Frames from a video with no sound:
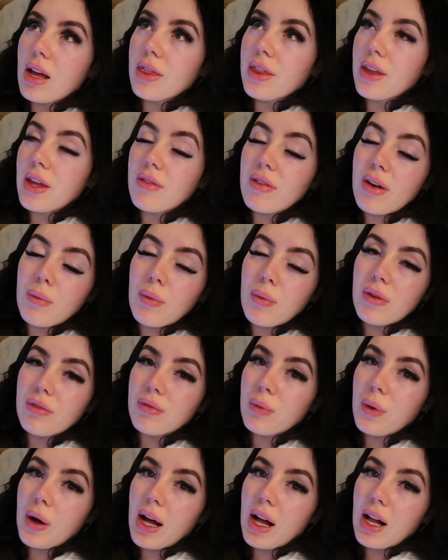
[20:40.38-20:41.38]
The event
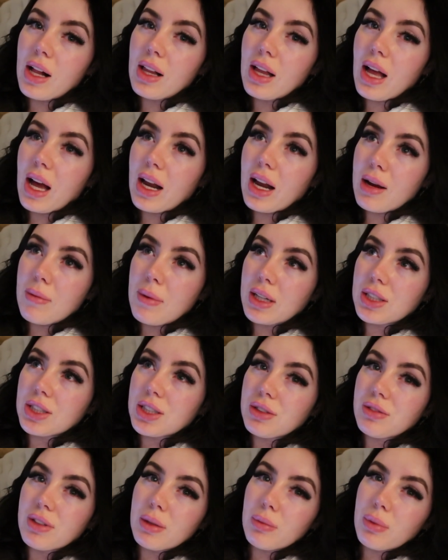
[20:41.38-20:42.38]
went well and I'm
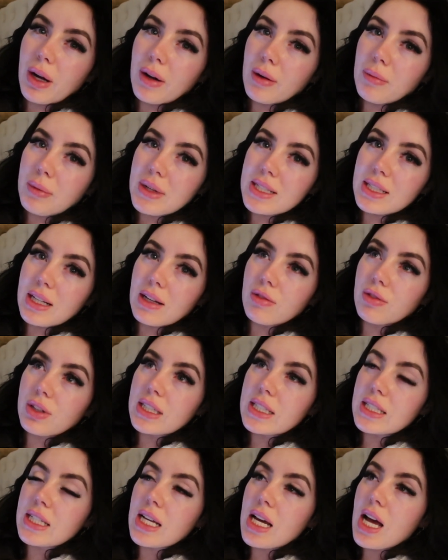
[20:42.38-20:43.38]
actually really proud of myself
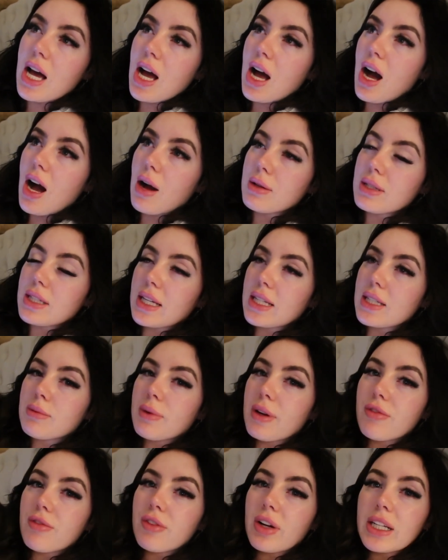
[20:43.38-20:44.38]
because I was saying
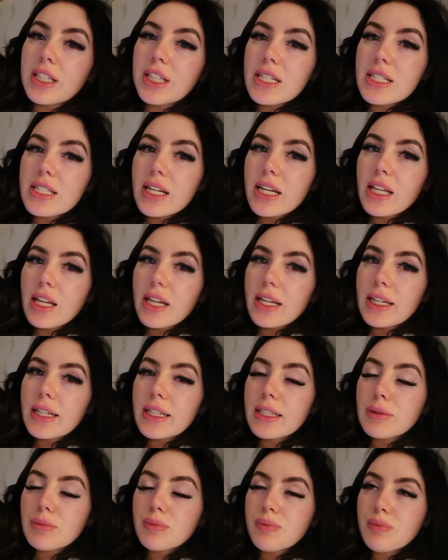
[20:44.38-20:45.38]
to my friend yesterday
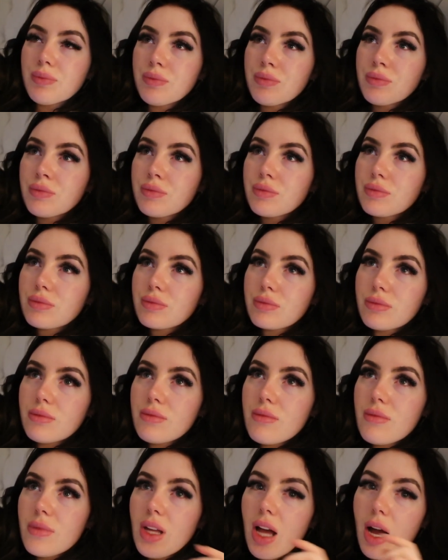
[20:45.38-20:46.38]
like
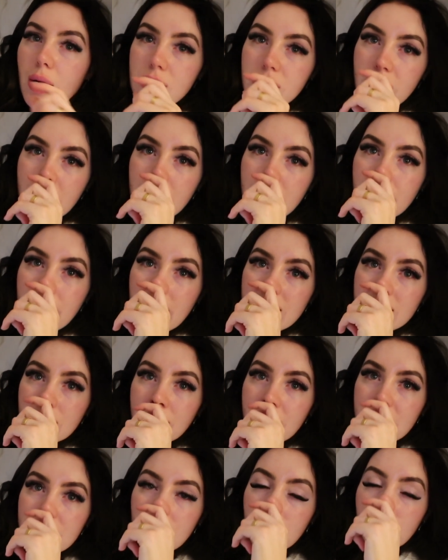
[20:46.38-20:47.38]
I was kind of
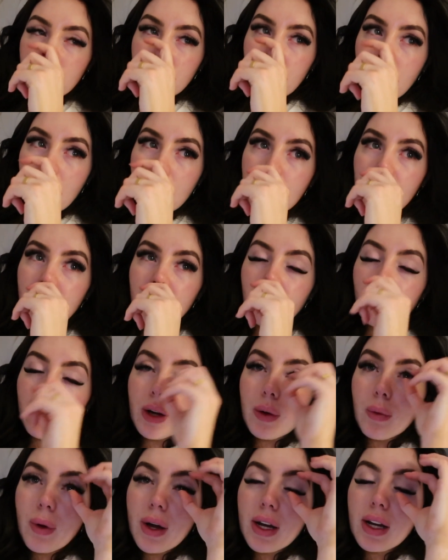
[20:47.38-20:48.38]
beating myself up
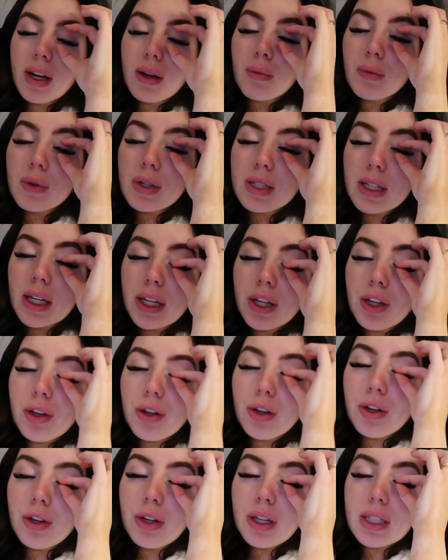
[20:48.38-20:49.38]
before I went and was like, you
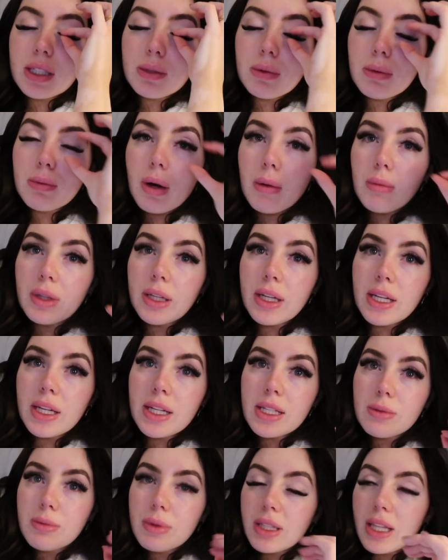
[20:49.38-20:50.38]
know, you need to be bubbly, you
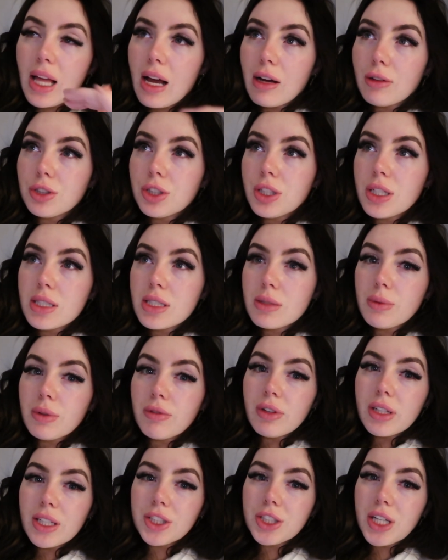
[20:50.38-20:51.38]
need to be loud, you need to be
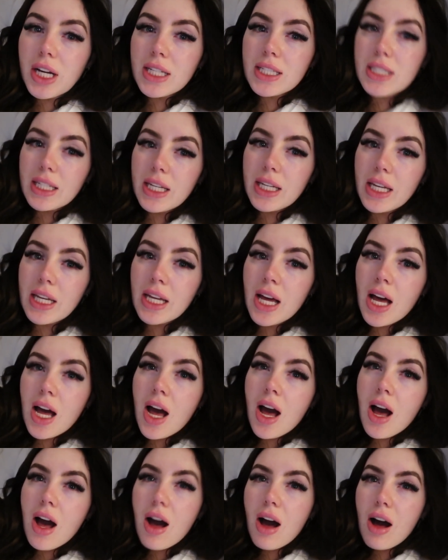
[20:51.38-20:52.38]
really chatty,
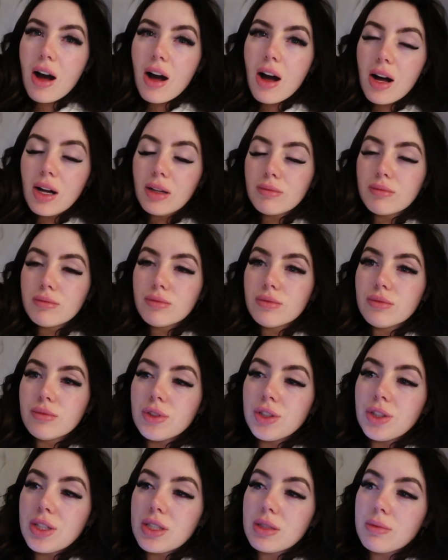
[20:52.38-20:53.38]
um,
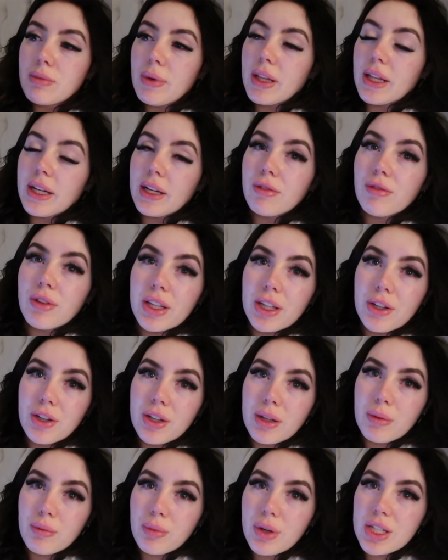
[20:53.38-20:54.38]
you need to make like a really
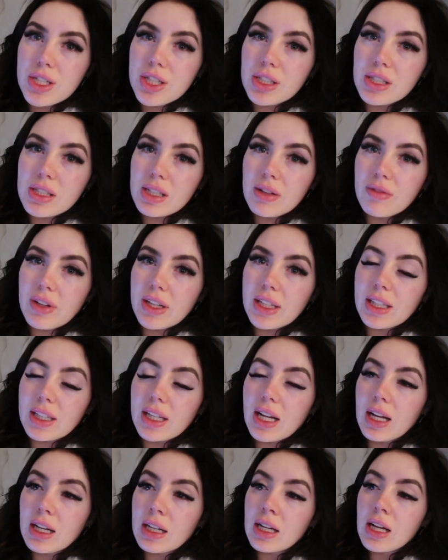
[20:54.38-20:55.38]
good impression, stuff like
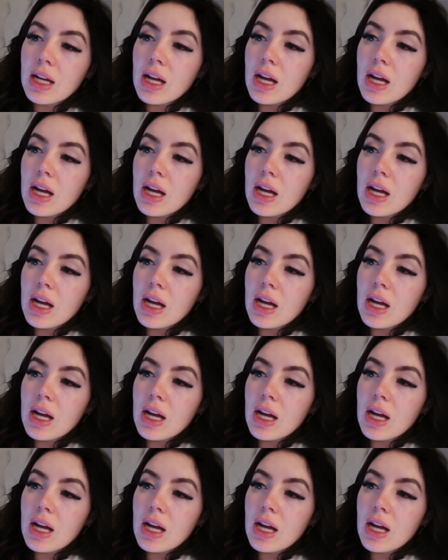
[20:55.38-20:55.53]
that.